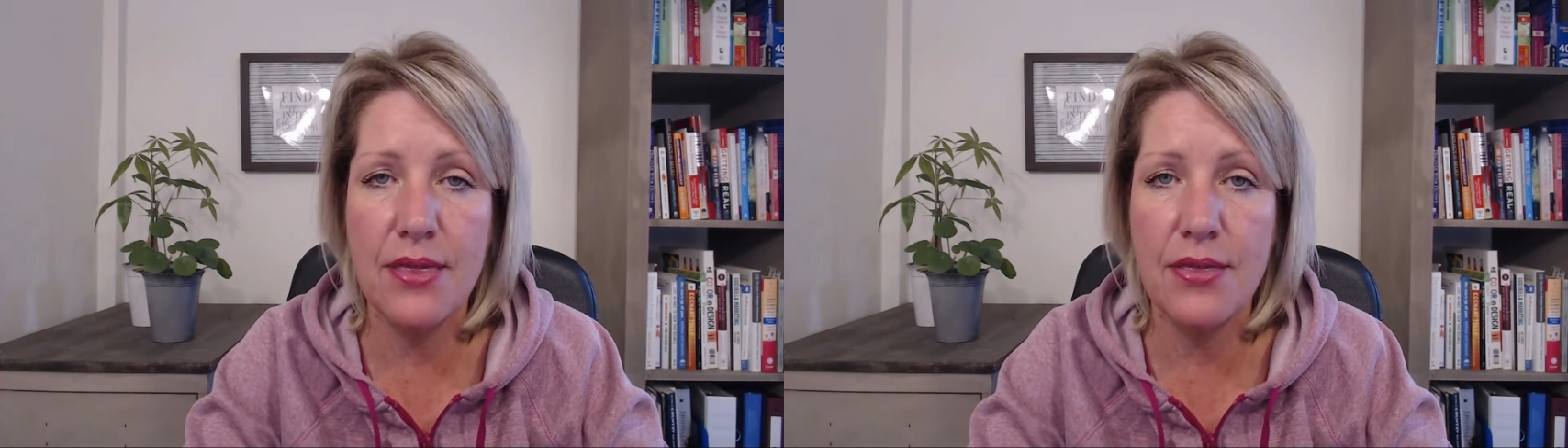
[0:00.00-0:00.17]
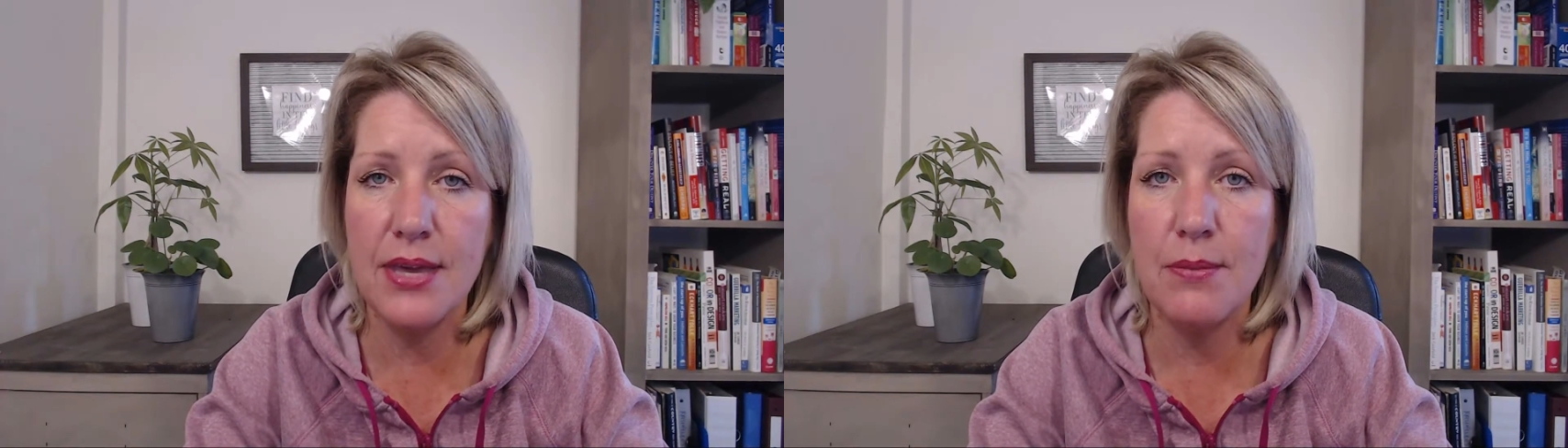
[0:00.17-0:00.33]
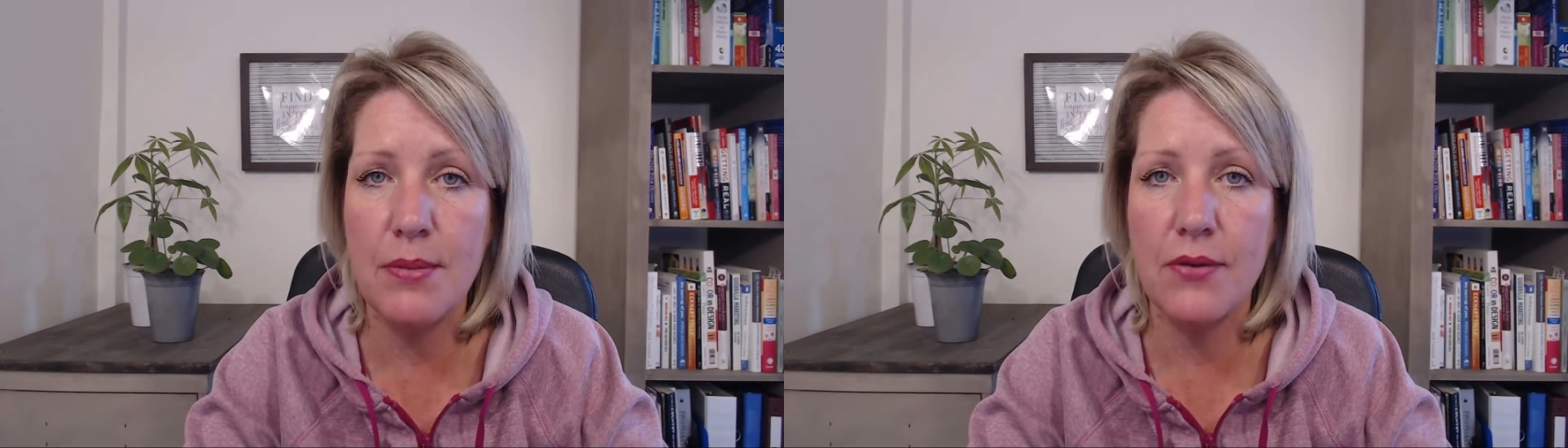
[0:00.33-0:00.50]

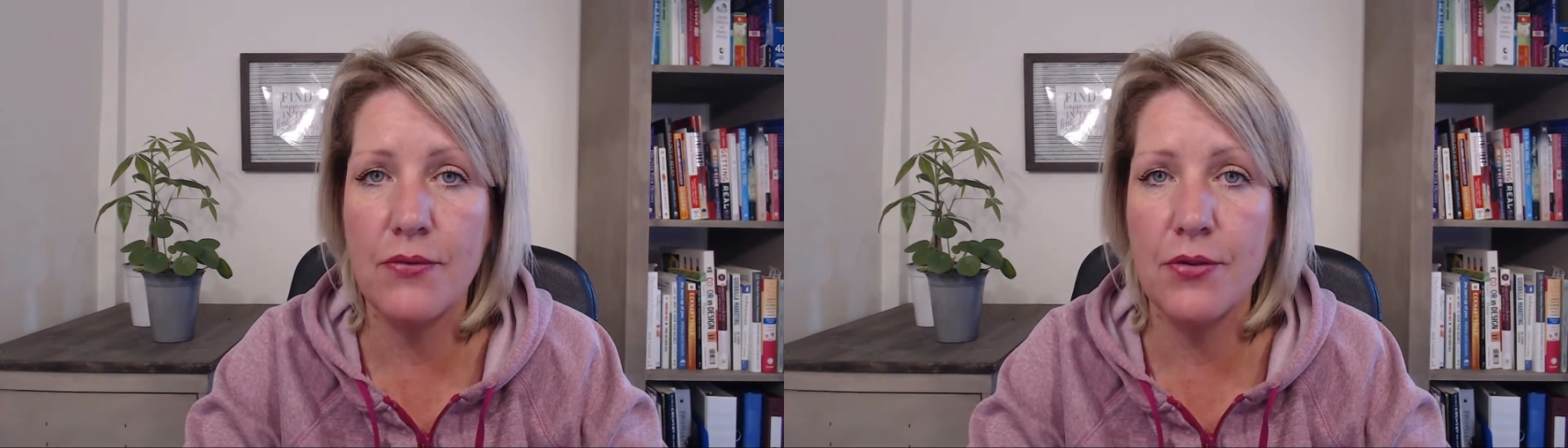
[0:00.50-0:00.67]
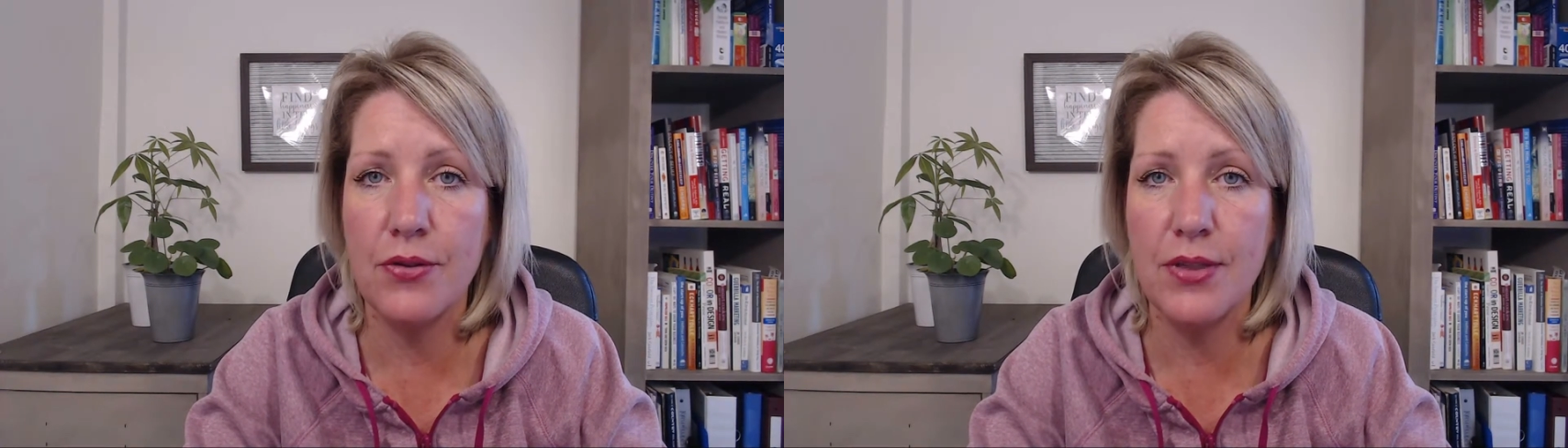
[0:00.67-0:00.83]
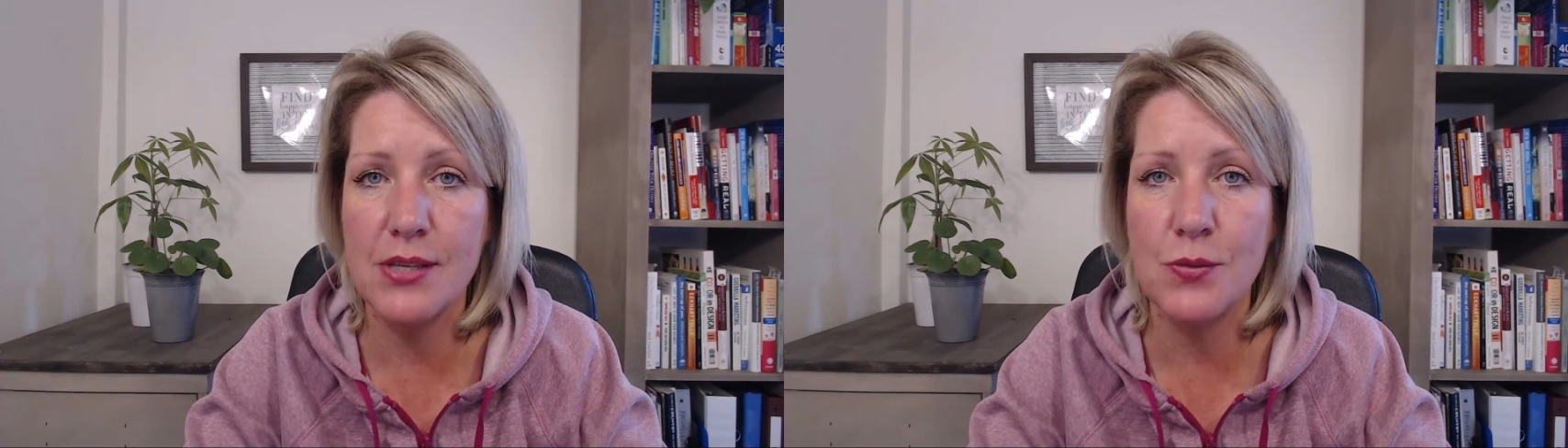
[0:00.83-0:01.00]
theme
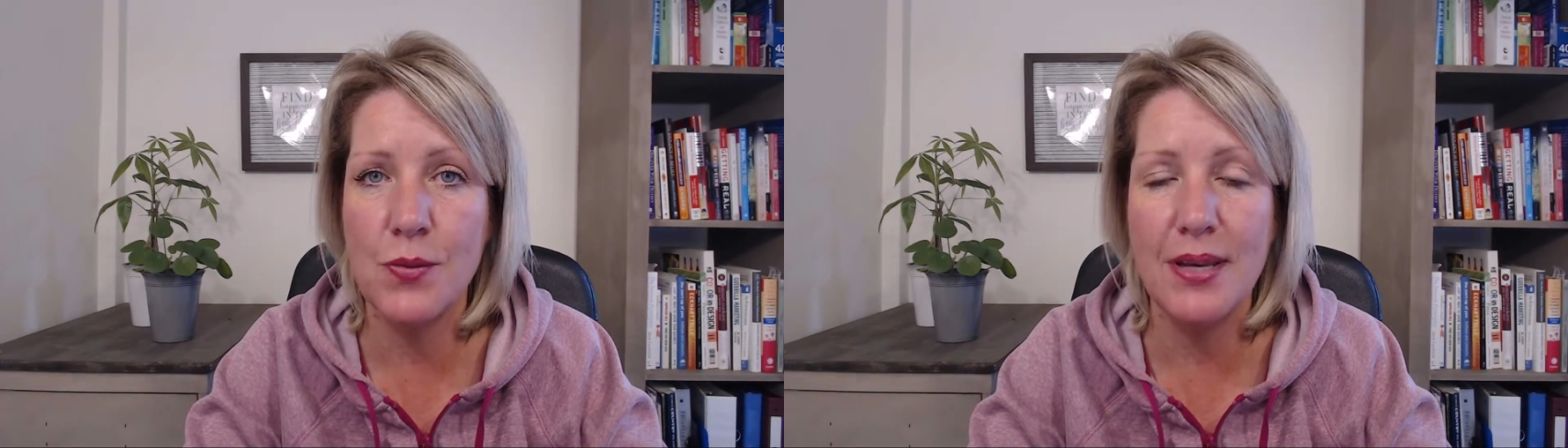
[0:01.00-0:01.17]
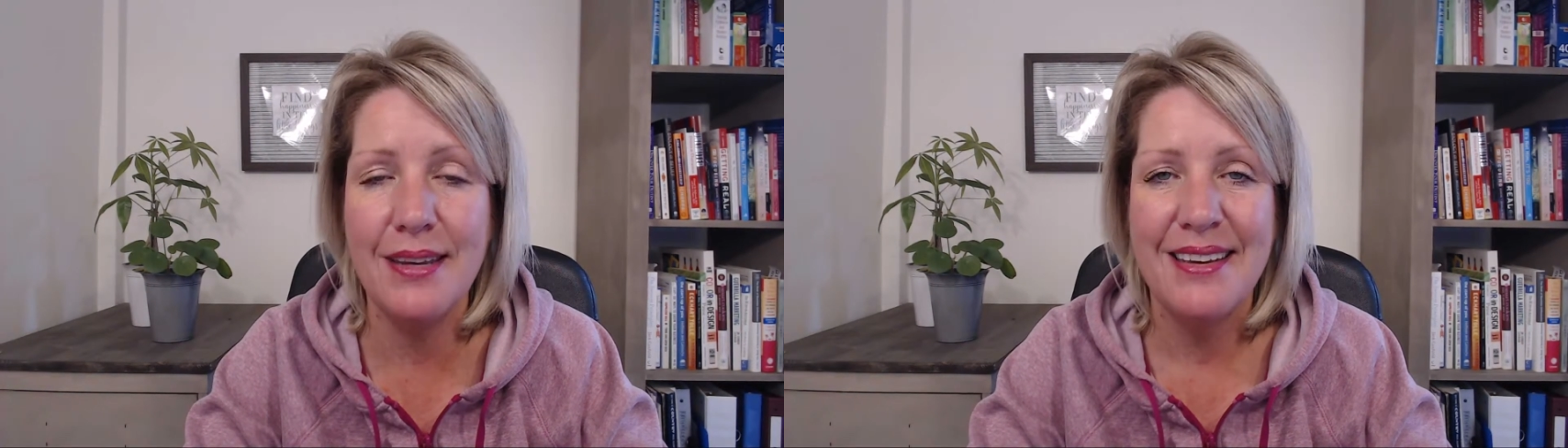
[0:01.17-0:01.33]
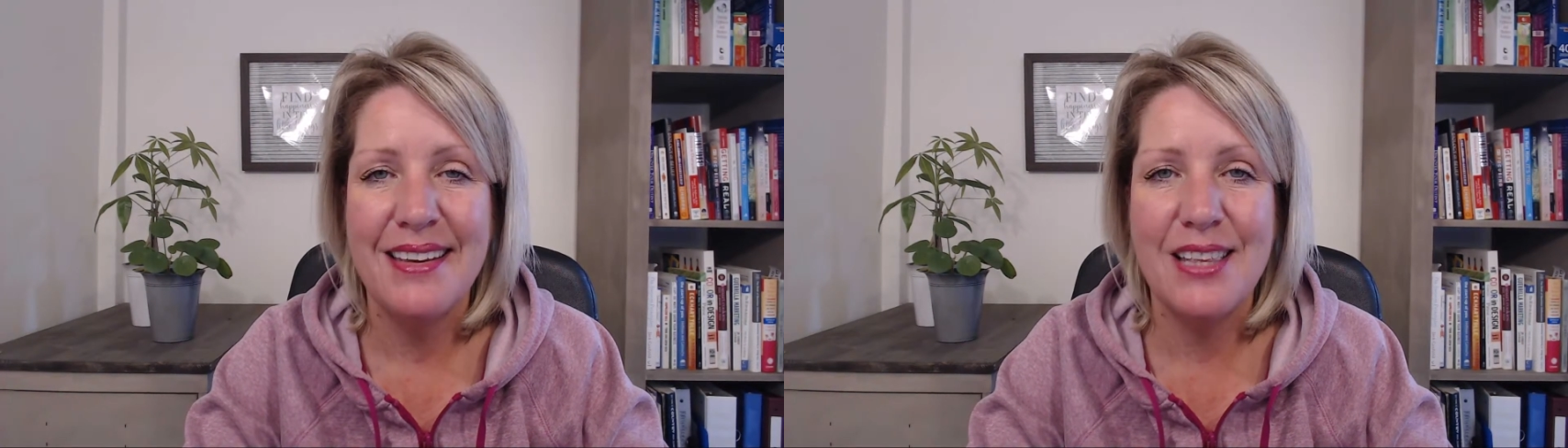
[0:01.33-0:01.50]
for this one.